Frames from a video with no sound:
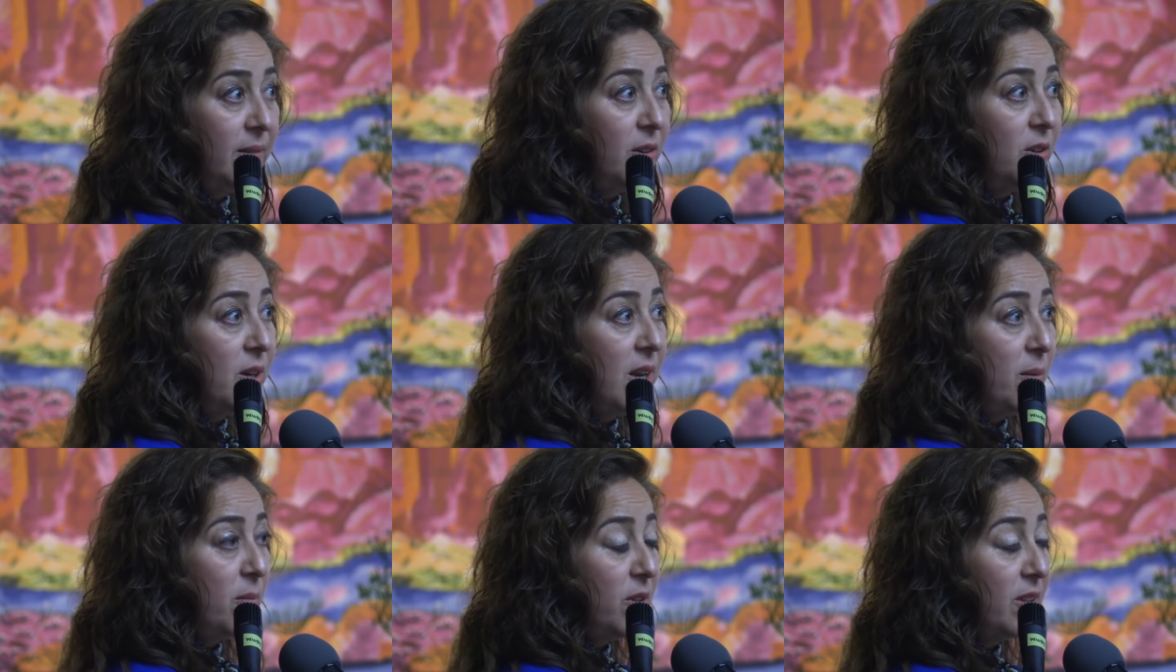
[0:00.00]
Her
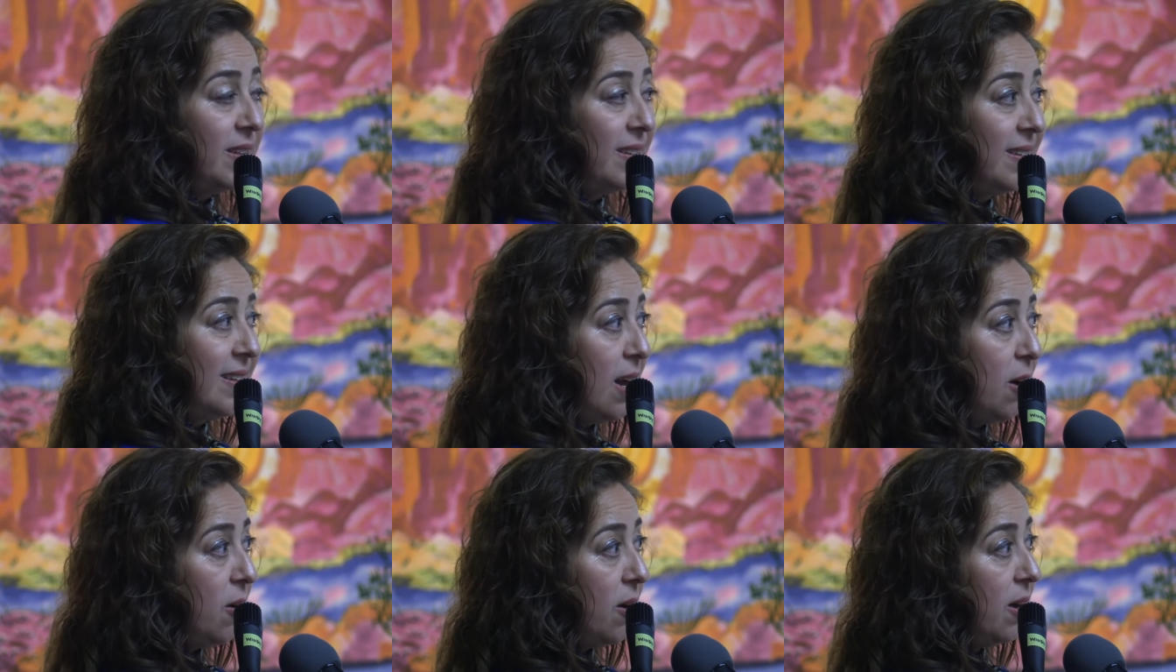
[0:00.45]
name is
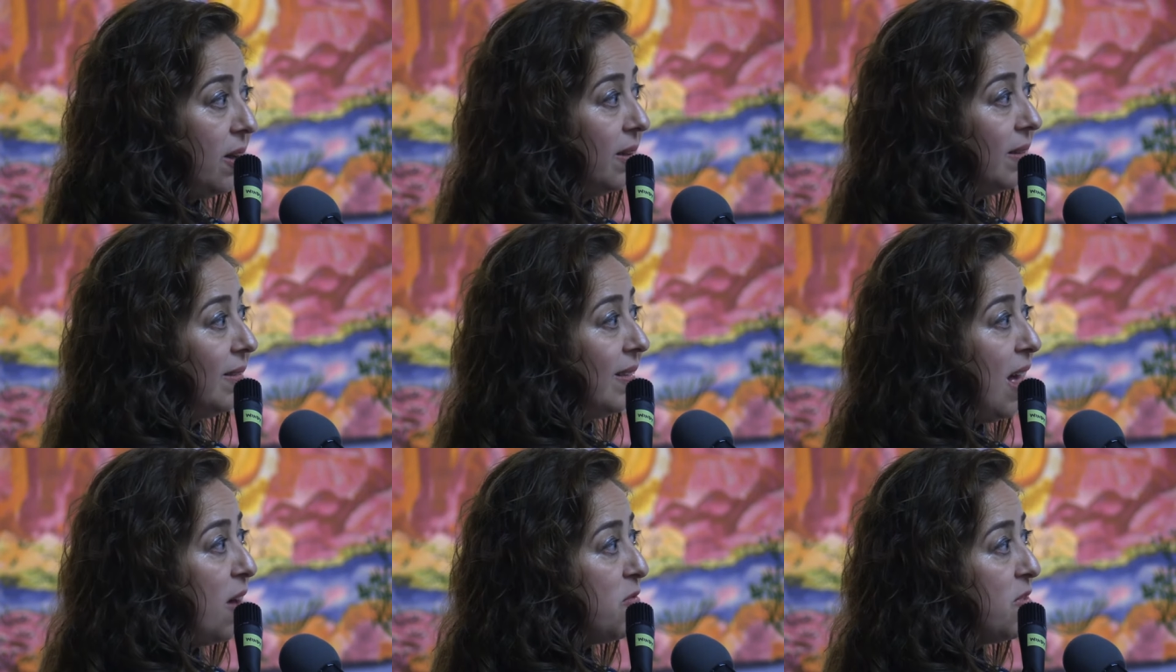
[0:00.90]
Sarah
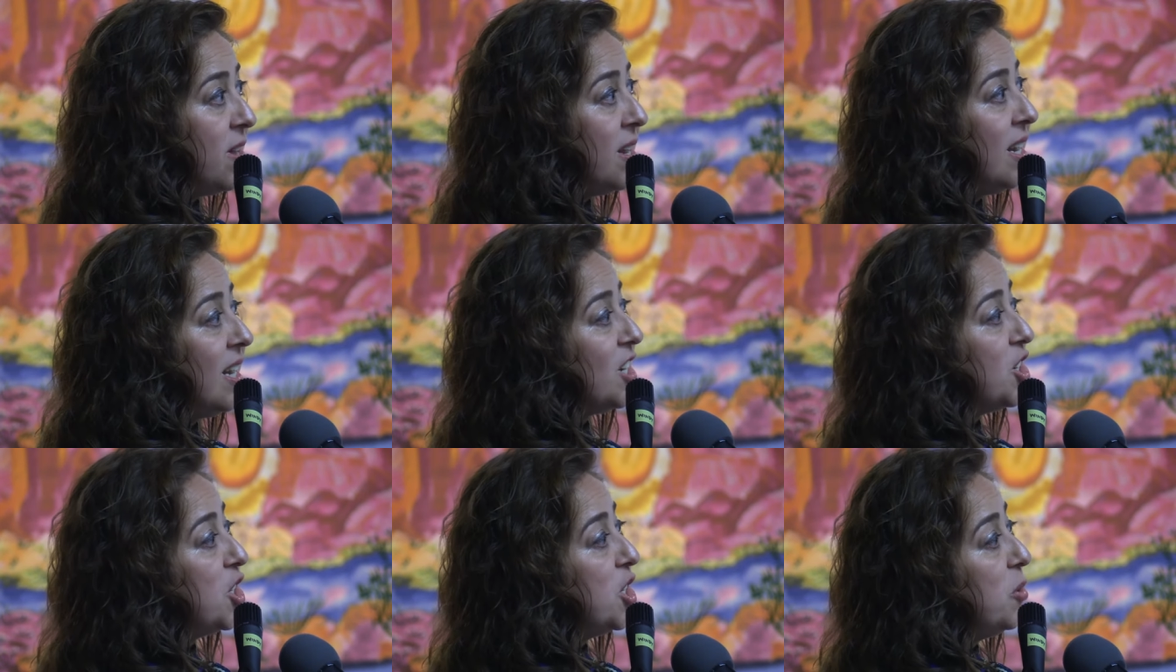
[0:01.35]

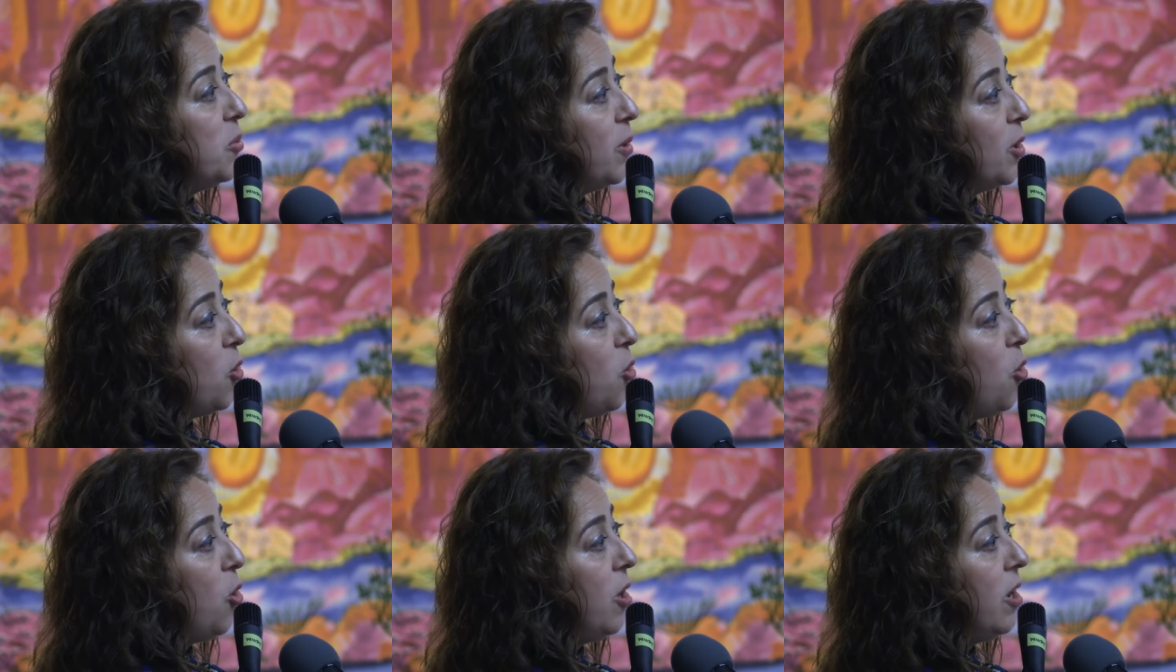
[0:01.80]
Levin. She
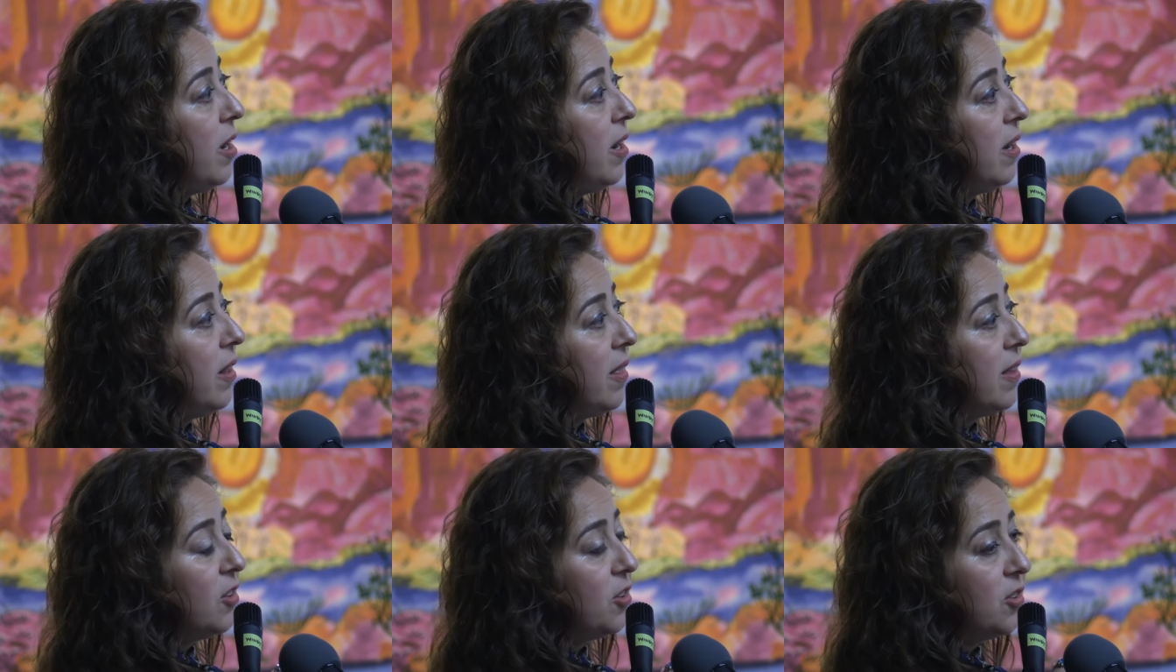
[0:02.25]

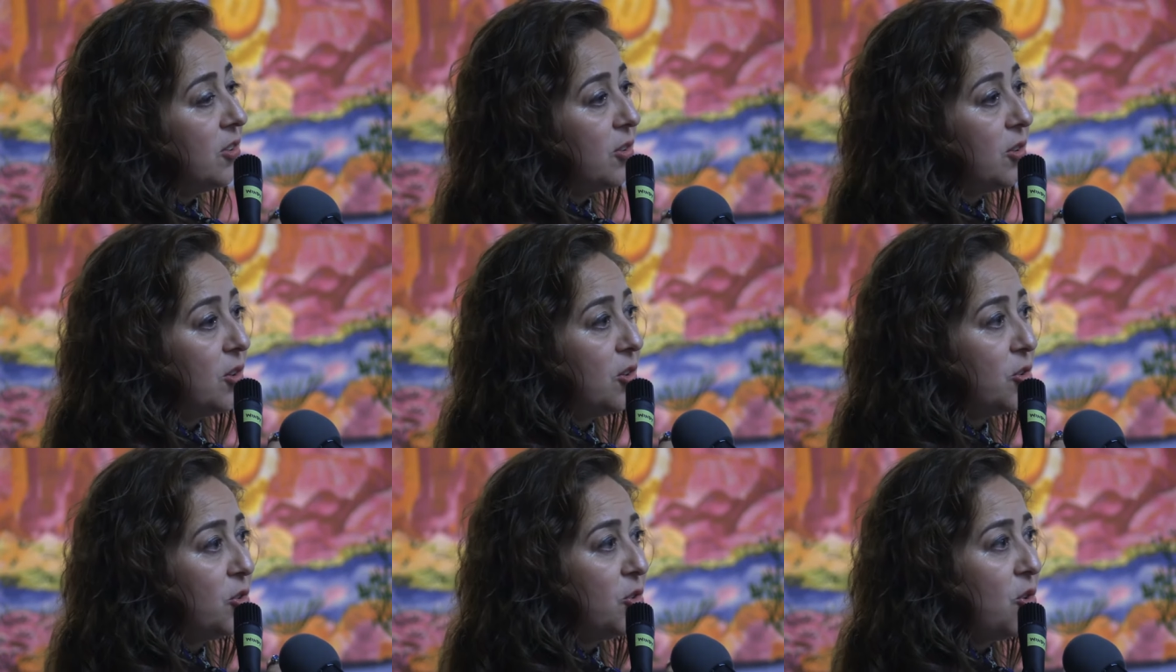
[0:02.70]
recorded this
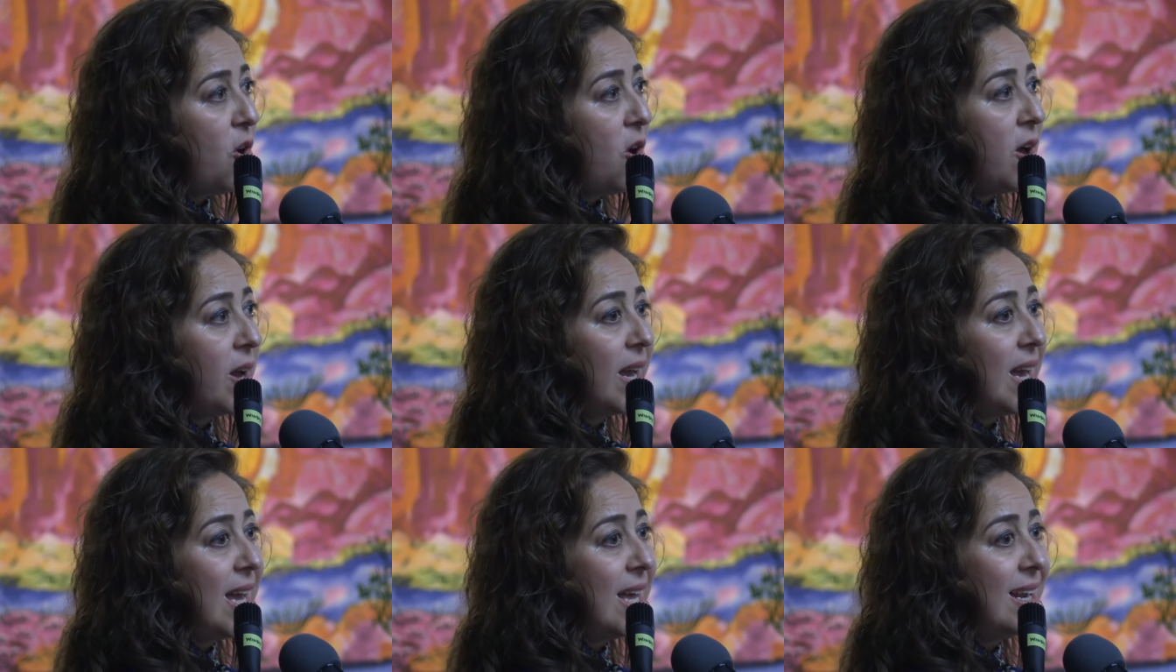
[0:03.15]

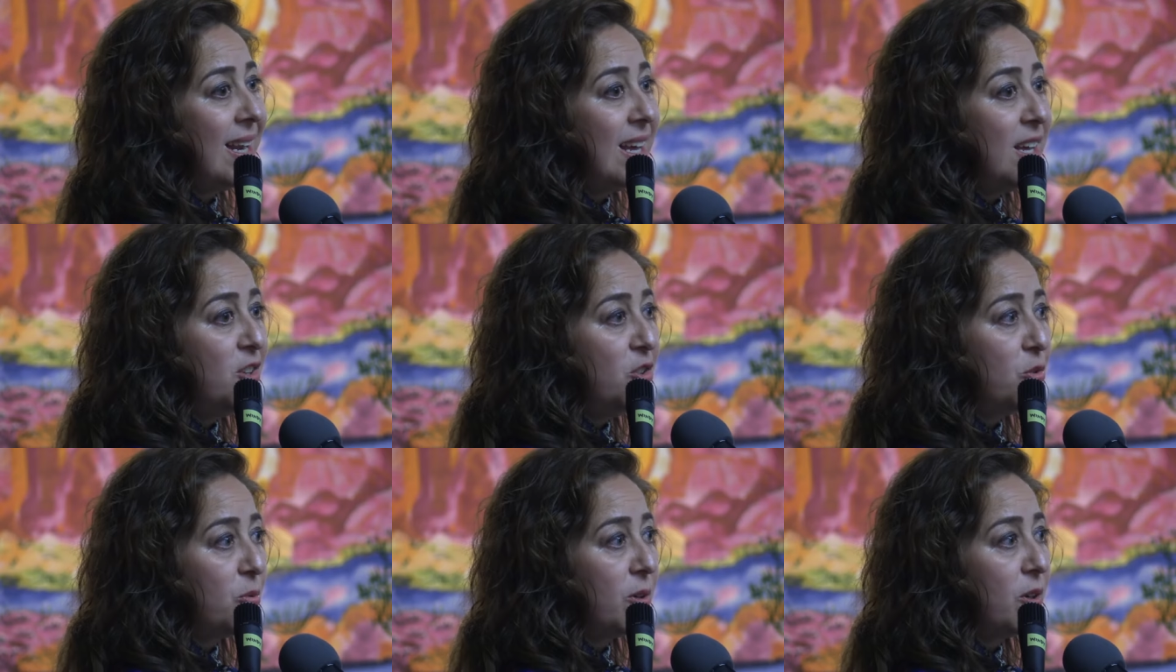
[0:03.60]
song in
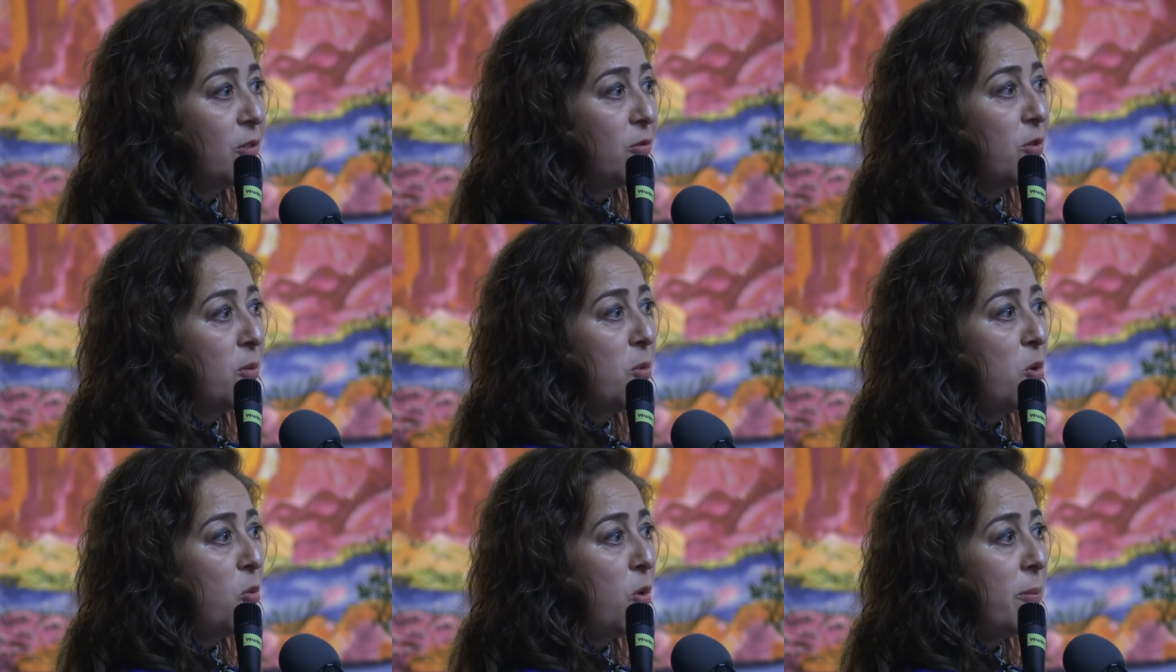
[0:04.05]
Israel
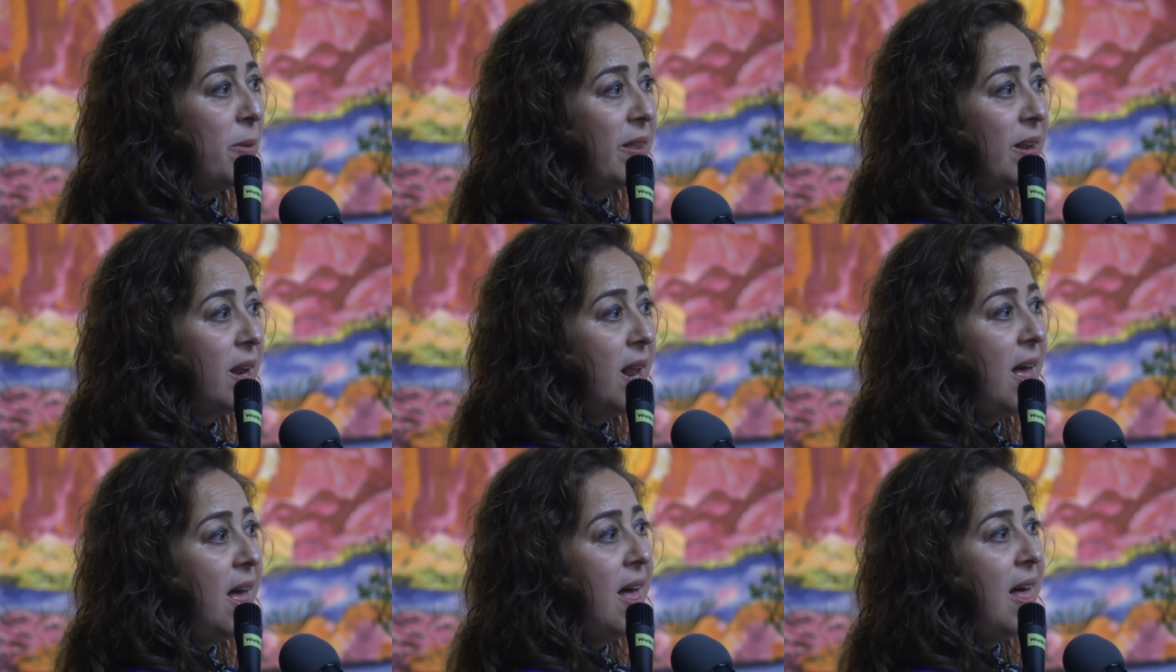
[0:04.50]
from a woman